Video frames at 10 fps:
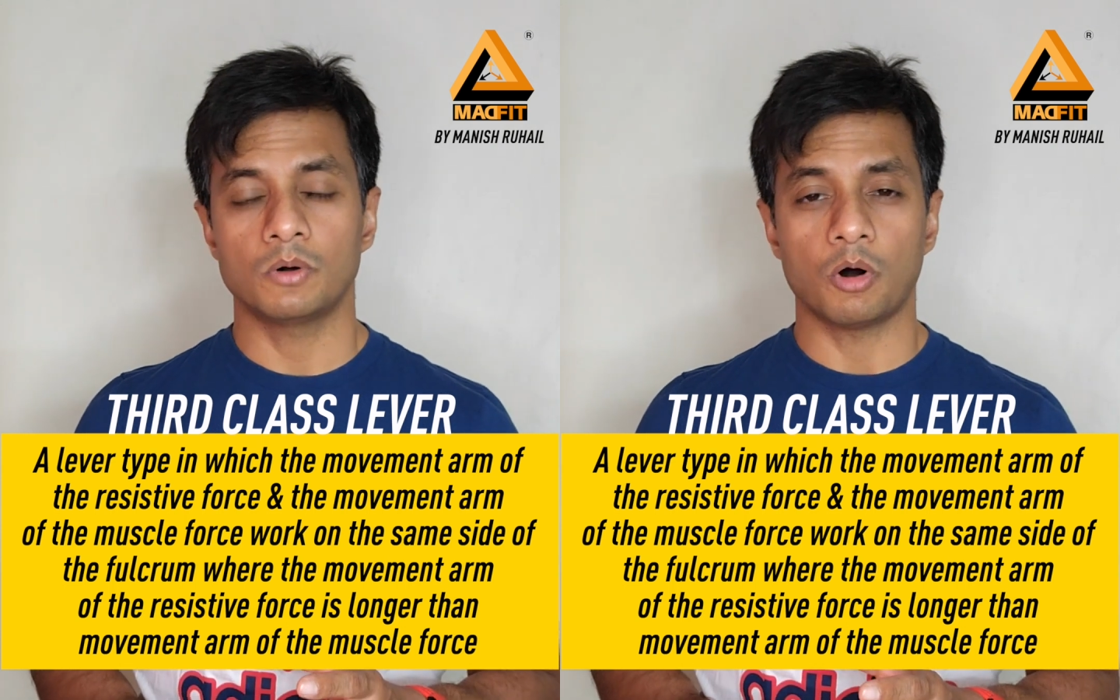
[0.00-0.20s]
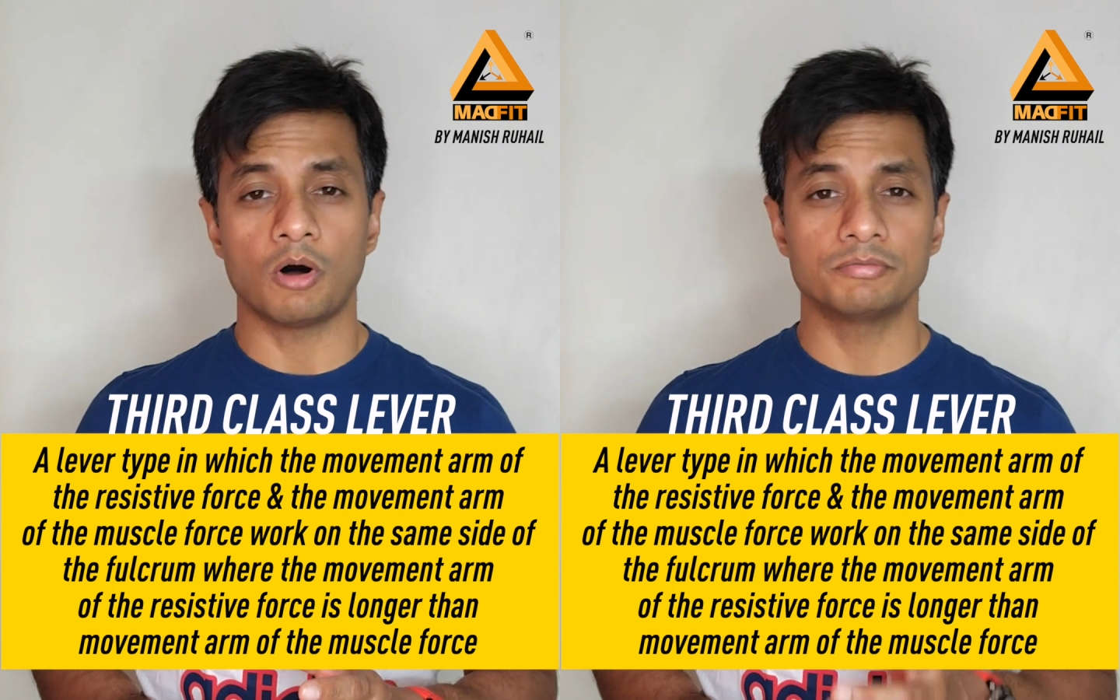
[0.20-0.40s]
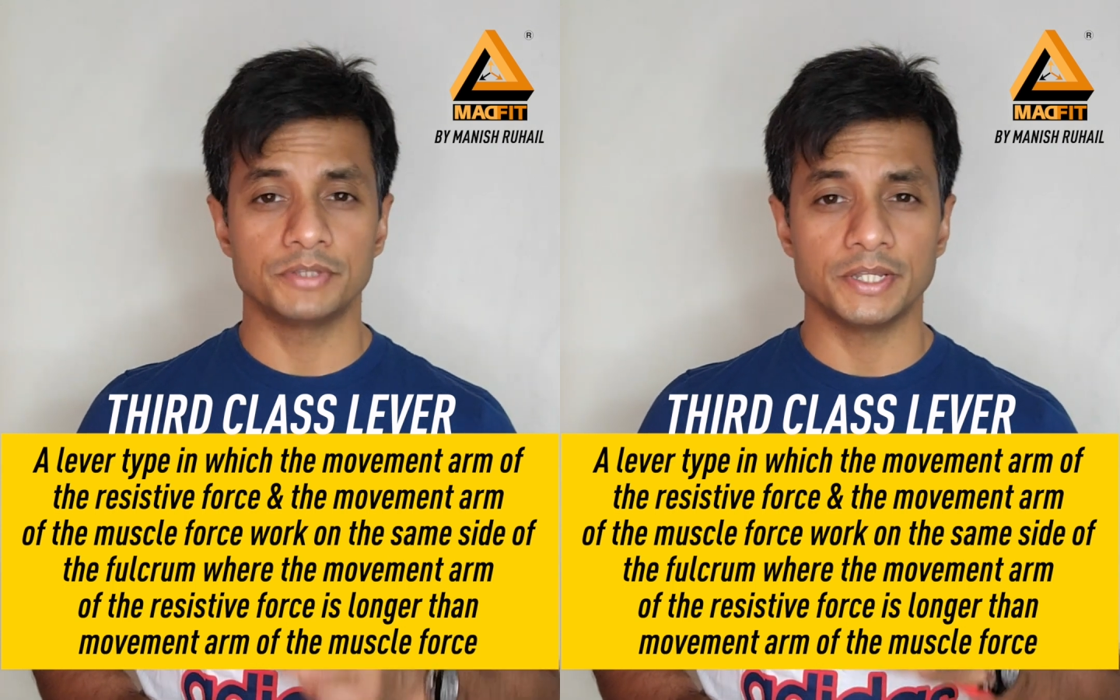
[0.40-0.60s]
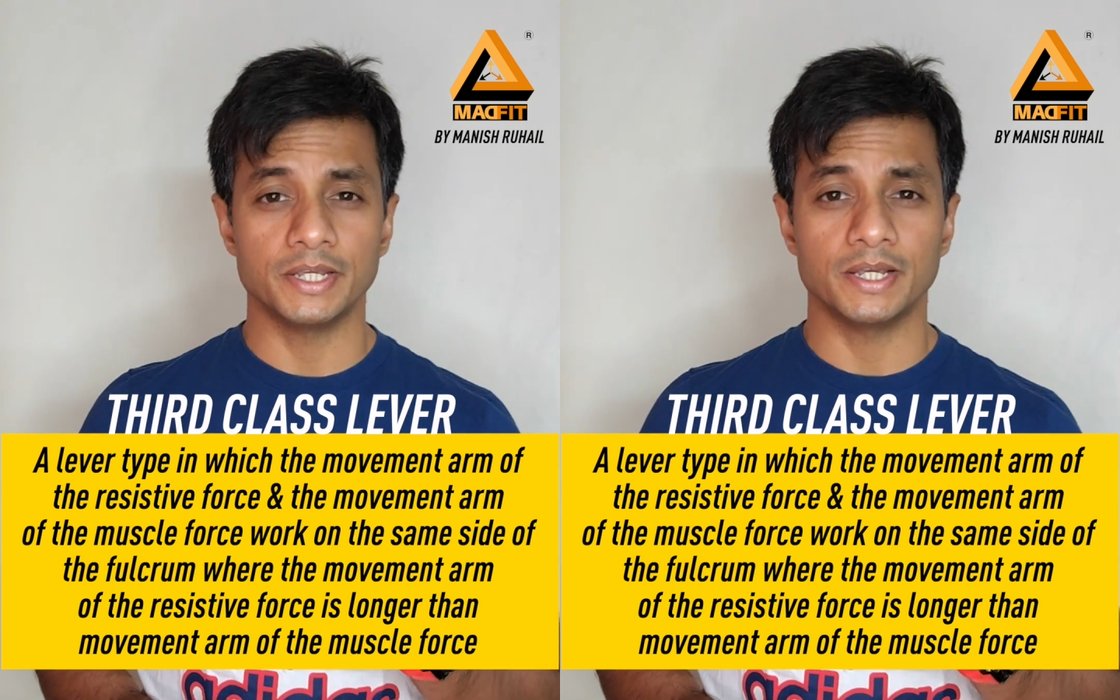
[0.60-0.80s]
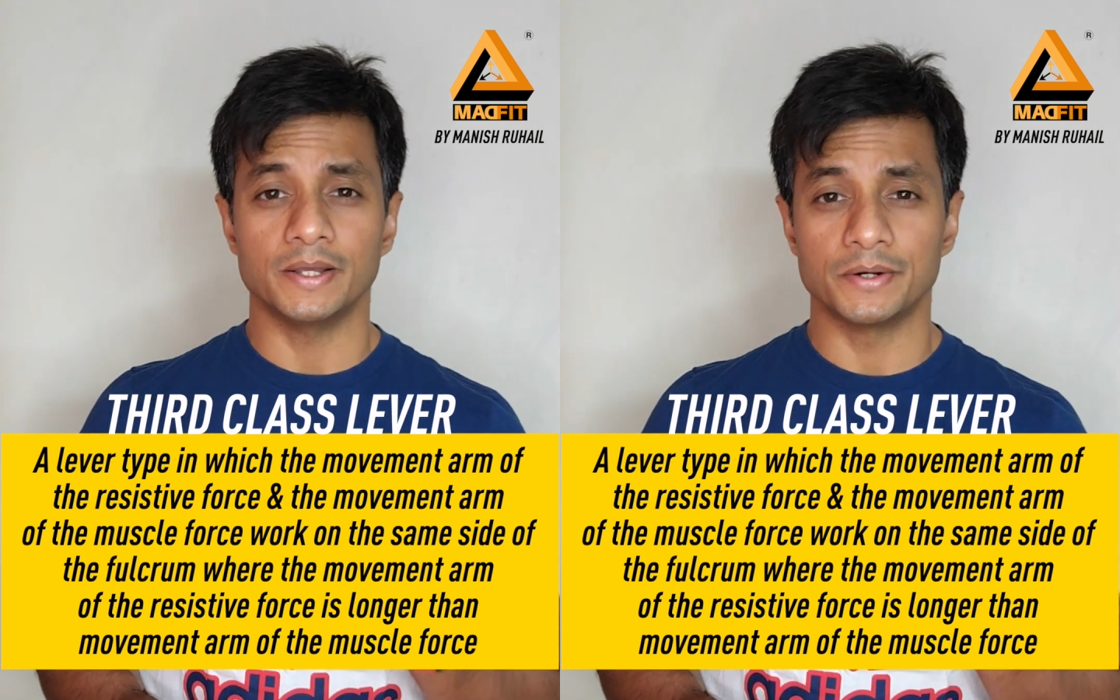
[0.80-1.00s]
of
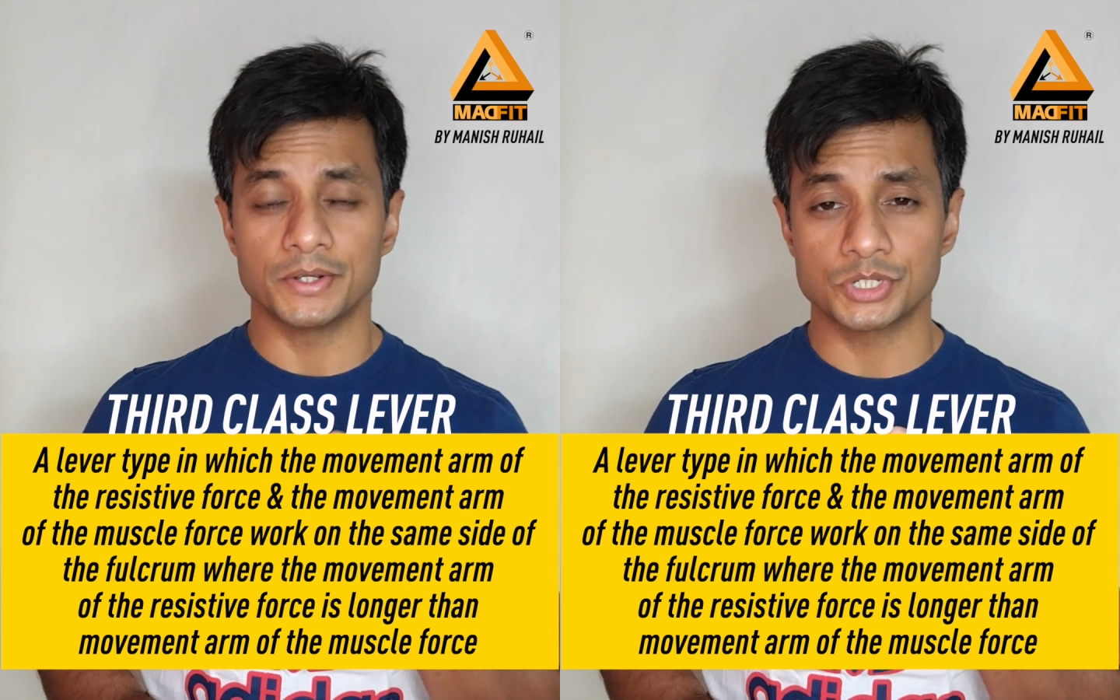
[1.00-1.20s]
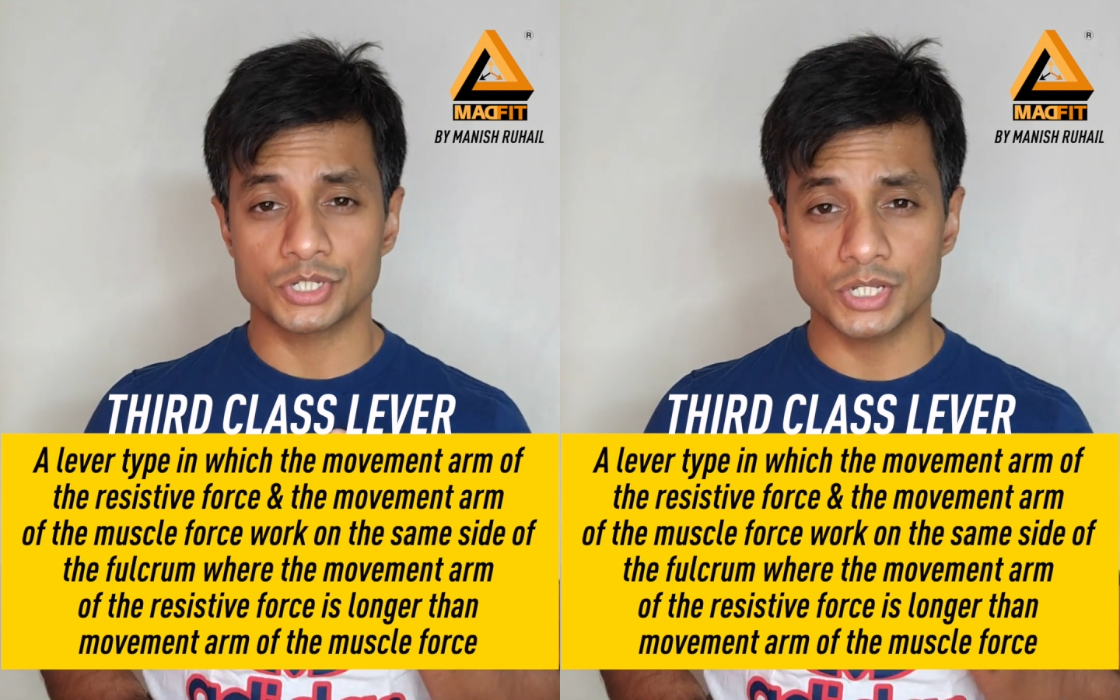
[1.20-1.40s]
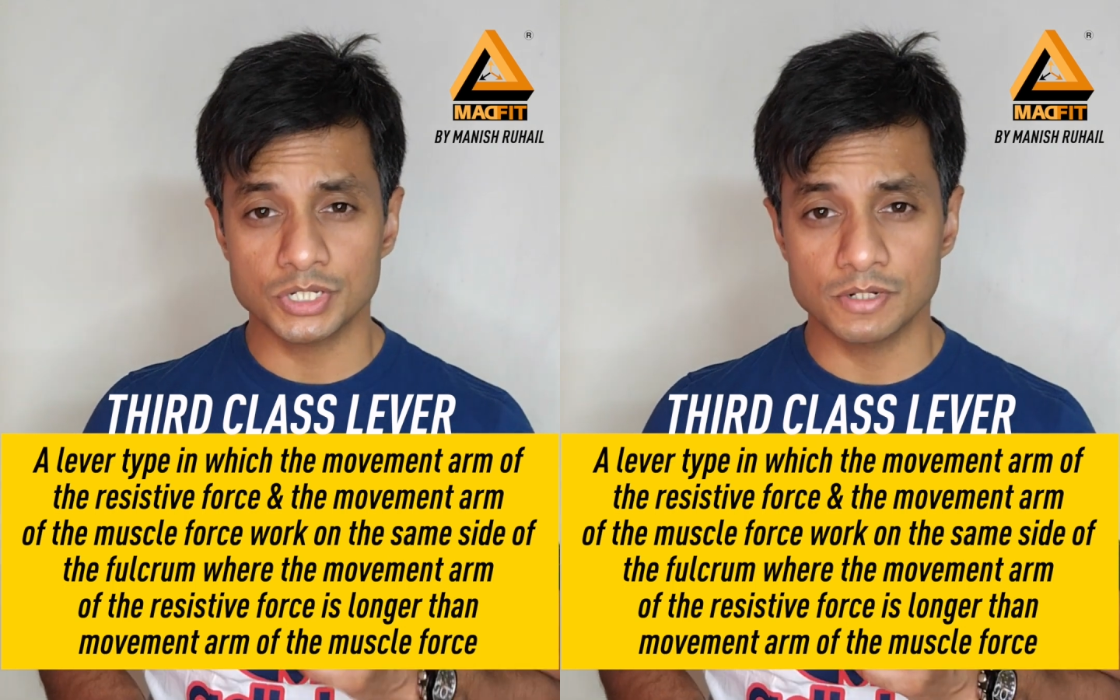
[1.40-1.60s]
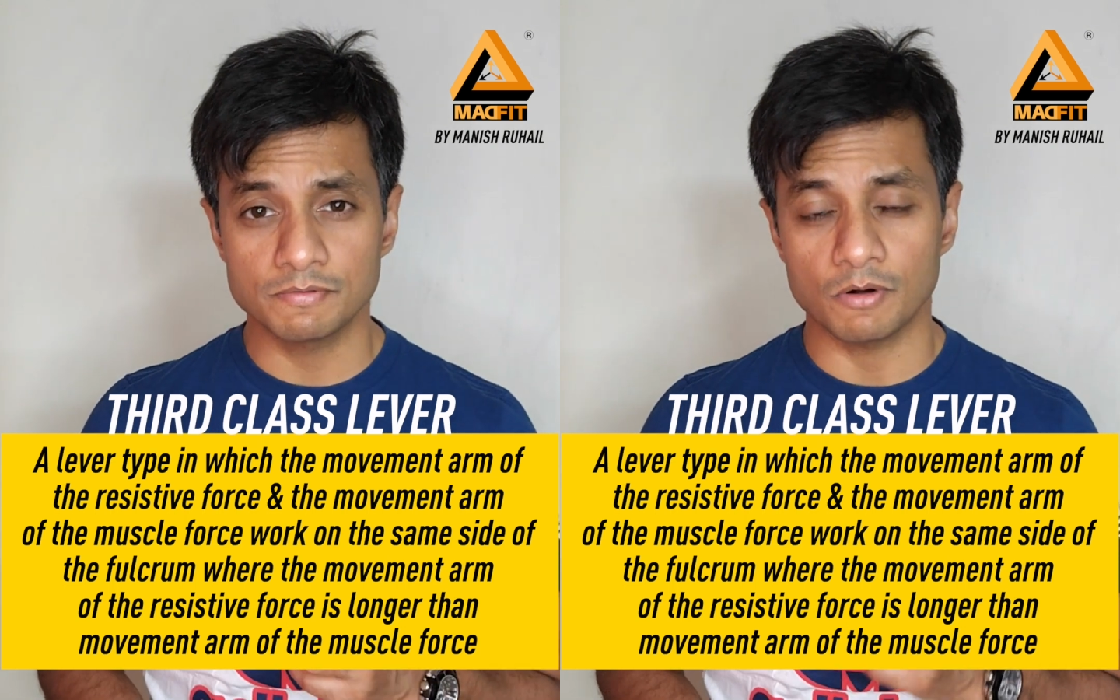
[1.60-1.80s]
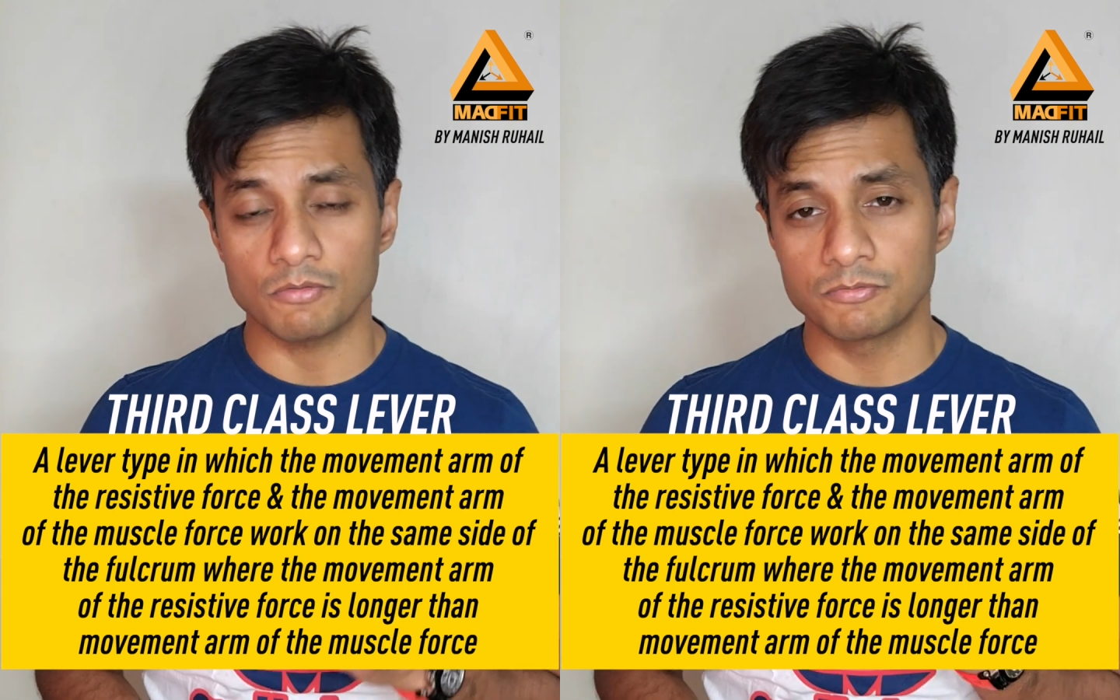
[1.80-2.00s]
the
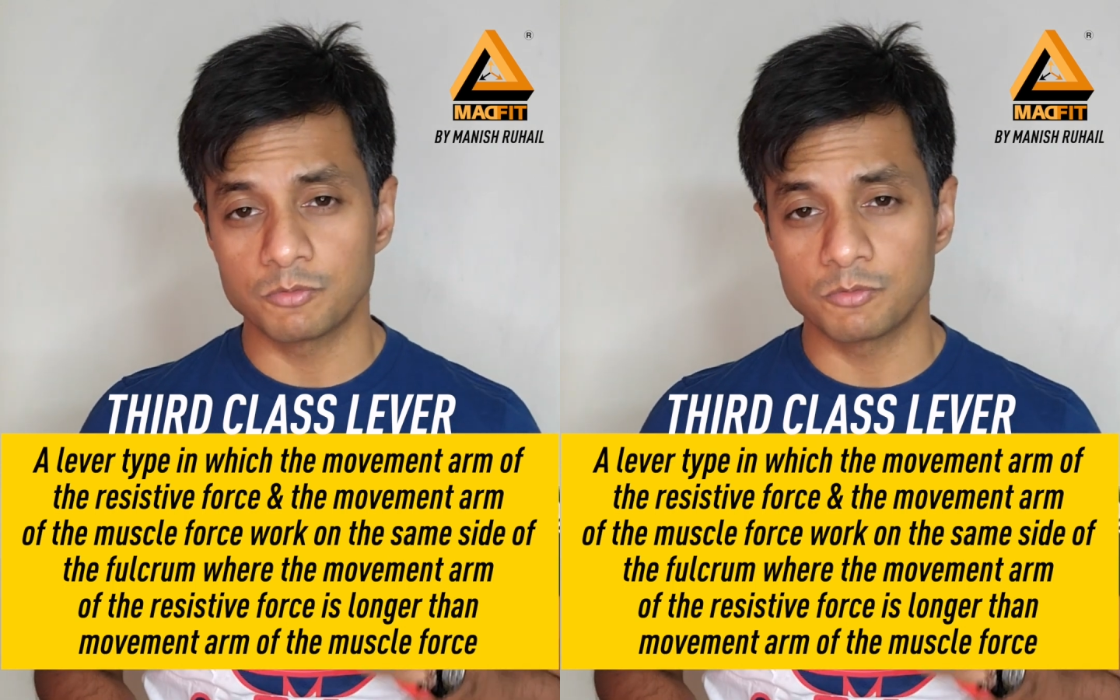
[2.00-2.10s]
resistive